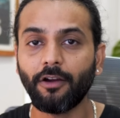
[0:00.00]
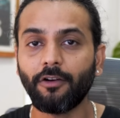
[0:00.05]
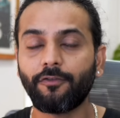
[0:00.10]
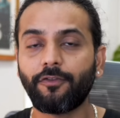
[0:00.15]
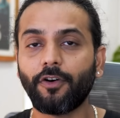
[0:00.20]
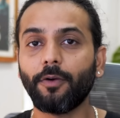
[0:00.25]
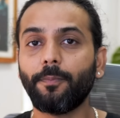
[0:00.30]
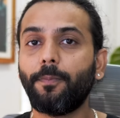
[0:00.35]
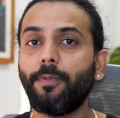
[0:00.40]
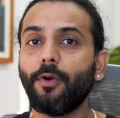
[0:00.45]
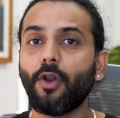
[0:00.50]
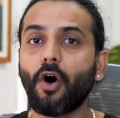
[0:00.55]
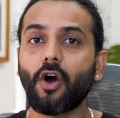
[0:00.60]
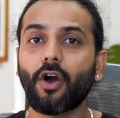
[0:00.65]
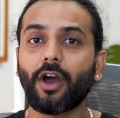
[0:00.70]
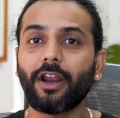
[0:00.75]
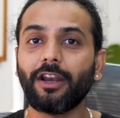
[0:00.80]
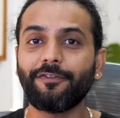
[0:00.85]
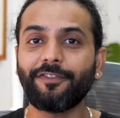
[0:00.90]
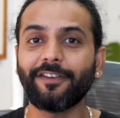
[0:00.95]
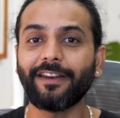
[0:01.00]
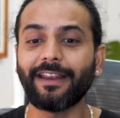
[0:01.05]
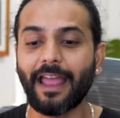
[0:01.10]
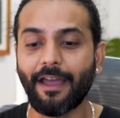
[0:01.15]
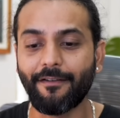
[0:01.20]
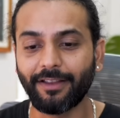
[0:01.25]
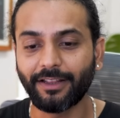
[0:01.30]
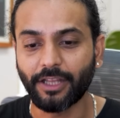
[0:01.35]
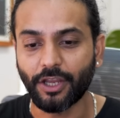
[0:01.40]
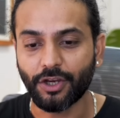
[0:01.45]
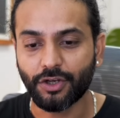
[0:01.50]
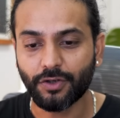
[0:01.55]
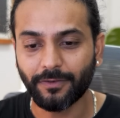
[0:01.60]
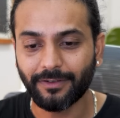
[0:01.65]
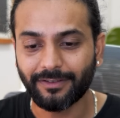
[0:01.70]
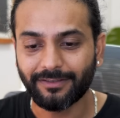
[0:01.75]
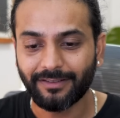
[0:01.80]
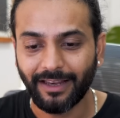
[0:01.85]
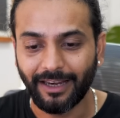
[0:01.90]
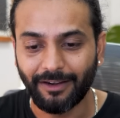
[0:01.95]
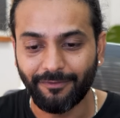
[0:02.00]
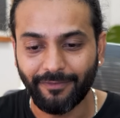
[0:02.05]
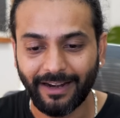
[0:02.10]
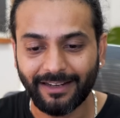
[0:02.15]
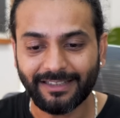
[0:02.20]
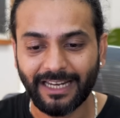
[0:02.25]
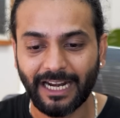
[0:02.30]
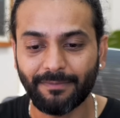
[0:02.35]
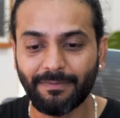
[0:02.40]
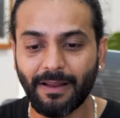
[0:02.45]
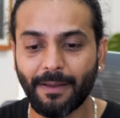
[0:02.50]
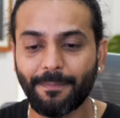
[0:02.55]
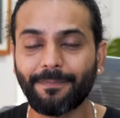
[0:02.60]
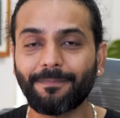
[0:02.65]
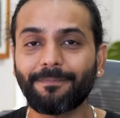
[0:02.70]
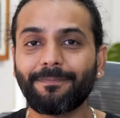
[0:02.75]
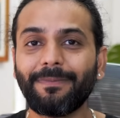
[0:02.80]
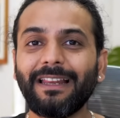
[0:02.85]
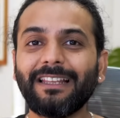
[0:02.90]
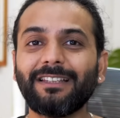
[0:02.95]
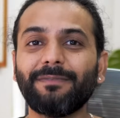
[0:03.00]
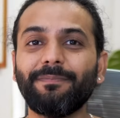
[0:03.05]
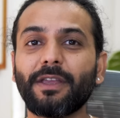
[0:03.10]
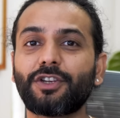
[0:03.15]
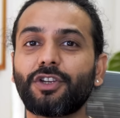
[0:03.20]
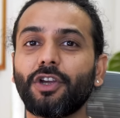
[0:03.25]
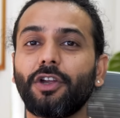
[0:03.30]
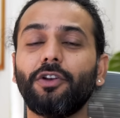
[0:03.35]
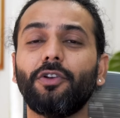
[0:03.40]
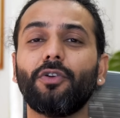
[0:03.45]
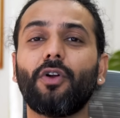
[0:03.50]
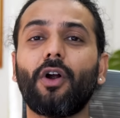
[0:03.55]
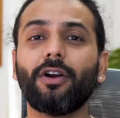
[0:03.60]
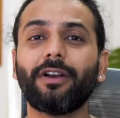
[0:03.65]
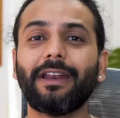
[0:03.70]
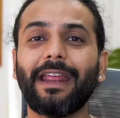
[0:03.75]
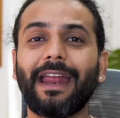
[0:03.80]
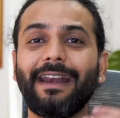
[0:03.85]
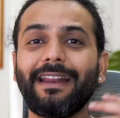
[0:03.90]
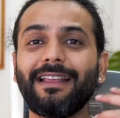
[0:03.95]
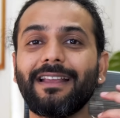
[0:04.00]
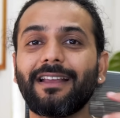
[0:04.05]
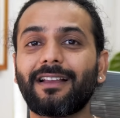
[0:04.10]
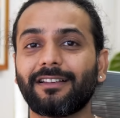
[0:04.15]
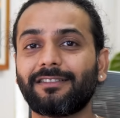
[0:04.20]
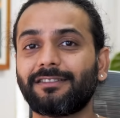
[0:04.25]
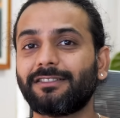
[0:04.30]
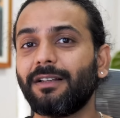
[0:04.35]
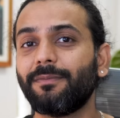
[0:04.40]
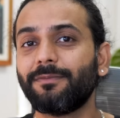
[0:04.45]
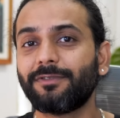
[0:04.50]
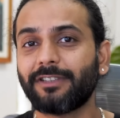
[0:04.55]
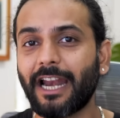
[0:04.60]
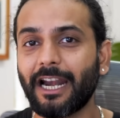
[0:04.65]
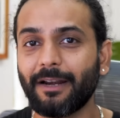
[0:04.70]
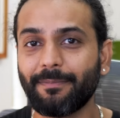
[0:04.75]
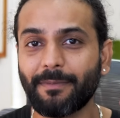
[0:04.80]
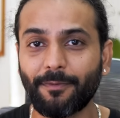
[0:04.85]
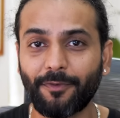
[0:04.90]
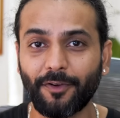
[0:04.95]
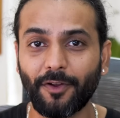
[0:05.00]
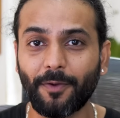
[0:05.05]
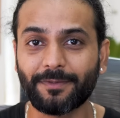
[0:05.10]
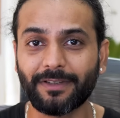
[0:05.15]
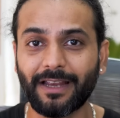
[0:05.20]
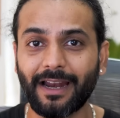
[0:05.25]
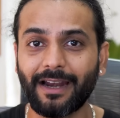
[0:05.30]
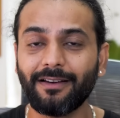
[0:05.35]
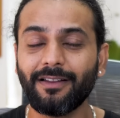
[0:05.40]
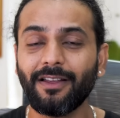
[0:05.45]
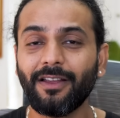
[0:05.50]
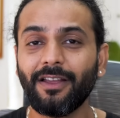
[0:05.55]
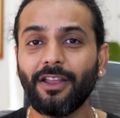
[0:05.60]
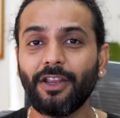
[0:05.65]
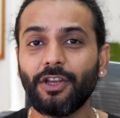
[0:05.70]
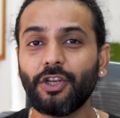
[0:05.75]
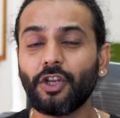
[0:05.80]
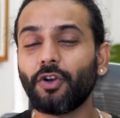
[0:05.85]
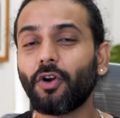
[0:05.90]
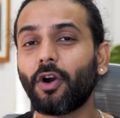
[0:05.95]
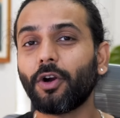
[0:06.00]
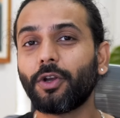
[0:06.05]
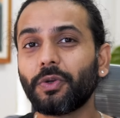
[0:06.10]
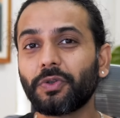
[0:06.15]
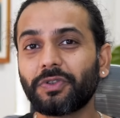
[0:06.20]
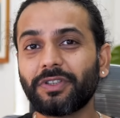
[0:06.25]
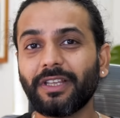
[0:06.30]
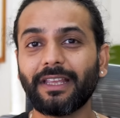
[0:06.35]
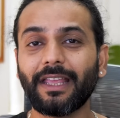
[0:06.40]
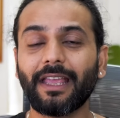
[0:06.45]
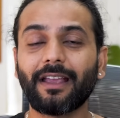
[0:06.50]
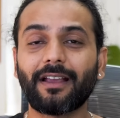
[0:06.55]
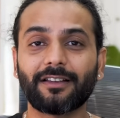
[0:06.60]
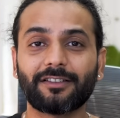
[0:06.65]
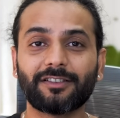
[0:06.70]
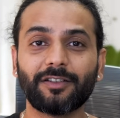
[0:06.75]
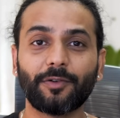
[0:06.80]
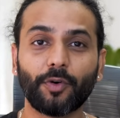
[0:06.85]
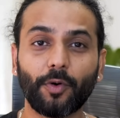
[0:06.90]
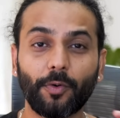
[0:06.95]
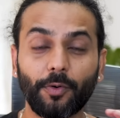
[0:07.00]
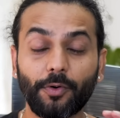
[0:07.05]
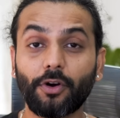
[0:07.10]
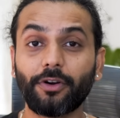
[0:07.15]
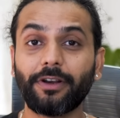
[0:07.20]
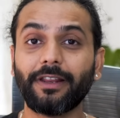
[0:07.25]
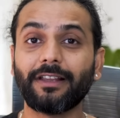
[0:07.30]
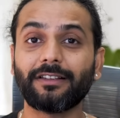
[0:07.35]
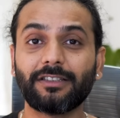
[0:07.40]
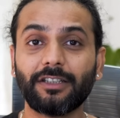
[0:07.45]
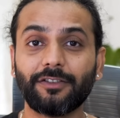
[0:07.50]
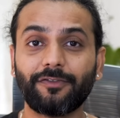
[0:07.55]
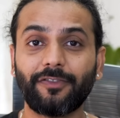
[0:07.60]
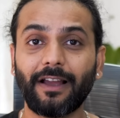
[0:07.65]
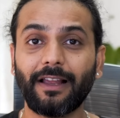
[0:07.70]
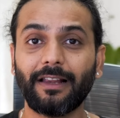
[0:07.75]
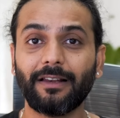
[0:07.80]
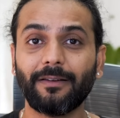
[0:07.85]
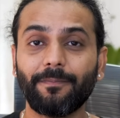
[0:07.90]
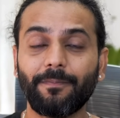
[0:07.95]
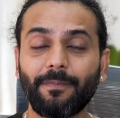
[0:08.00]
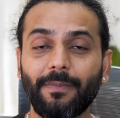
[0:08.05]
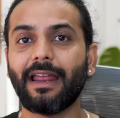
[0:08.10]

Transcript: For Blogger, if you're having the issues invite sitemap, please make sure you're not adding custom sitemap for your website you're not using a custom robot.txt file.